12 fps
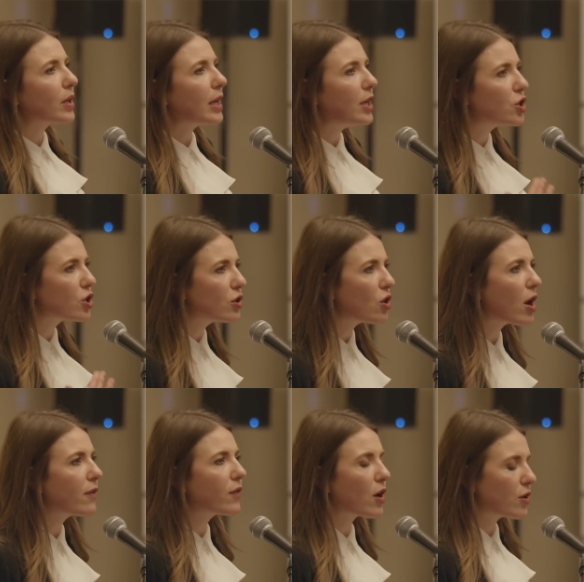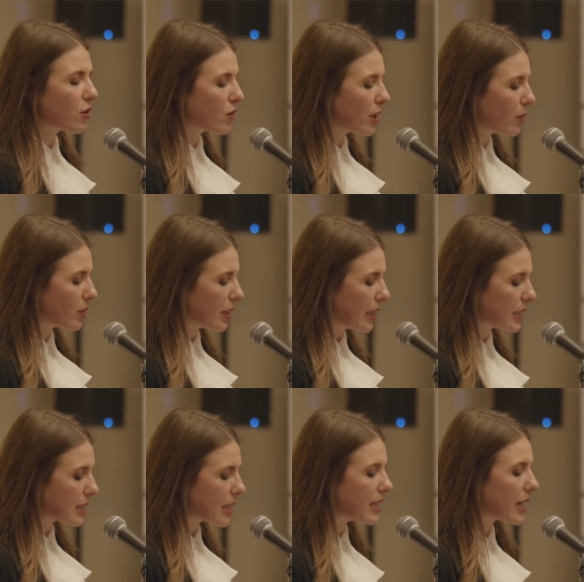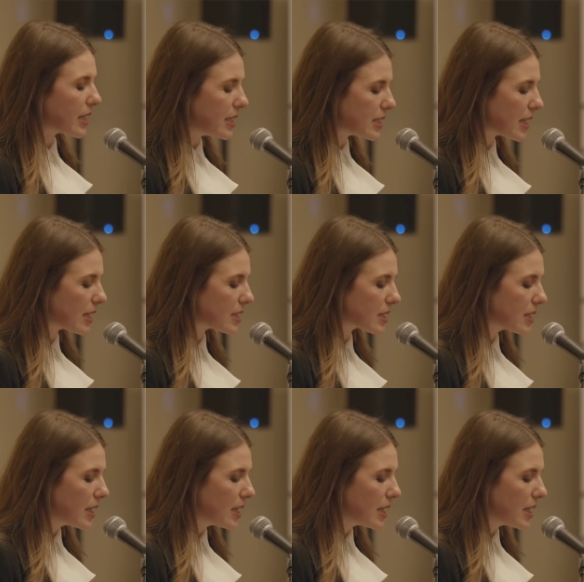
He should not have got an early release, and yet he did